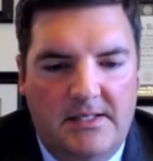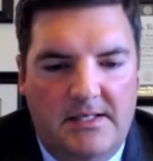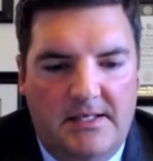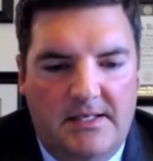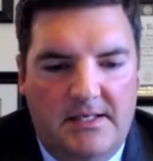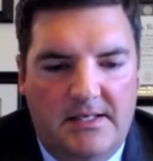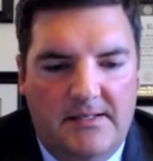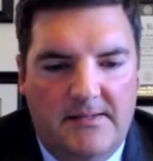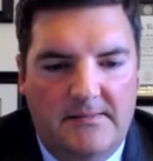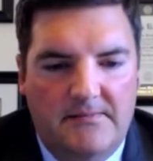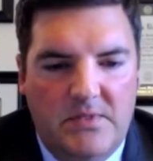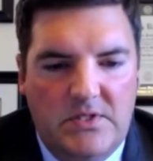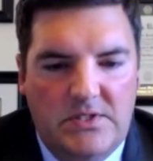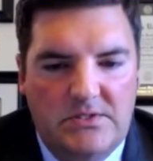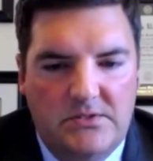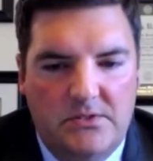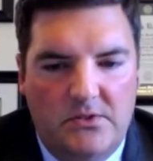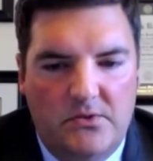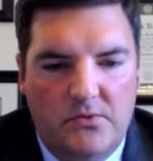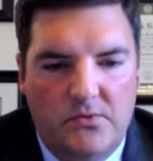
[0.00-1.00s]

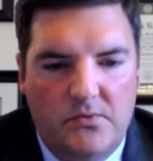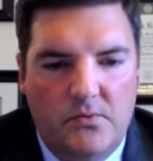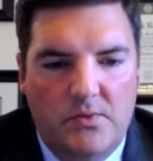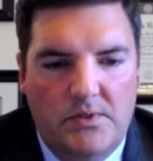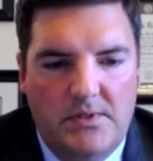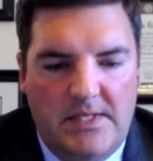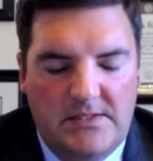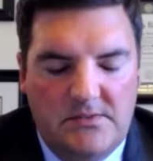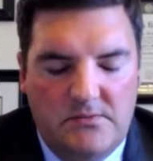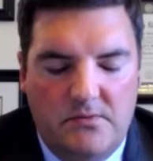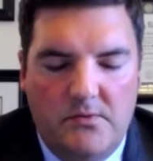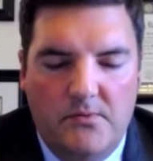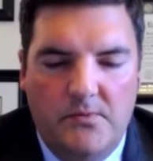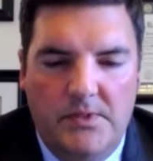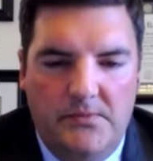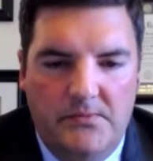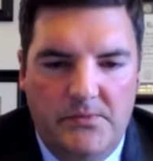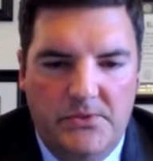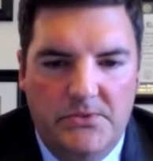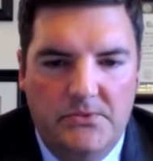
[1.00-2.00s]
That's what
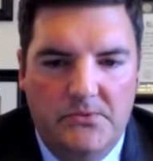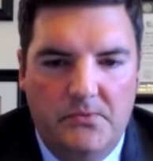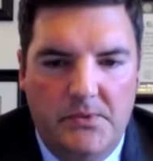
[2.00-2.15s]
we would do.